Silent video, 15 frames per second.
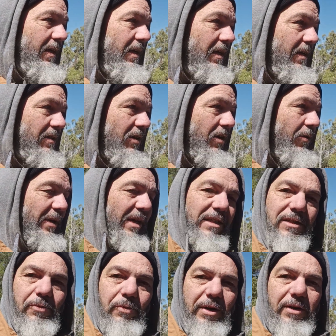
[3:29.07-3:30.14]
So we get
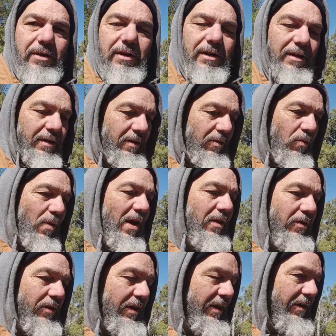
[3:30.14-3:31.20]
some weird
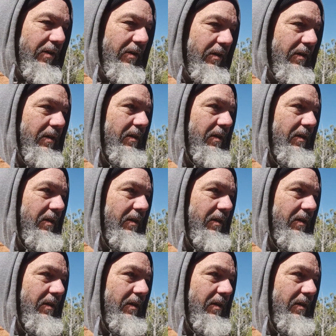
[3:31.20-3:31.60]
weather here.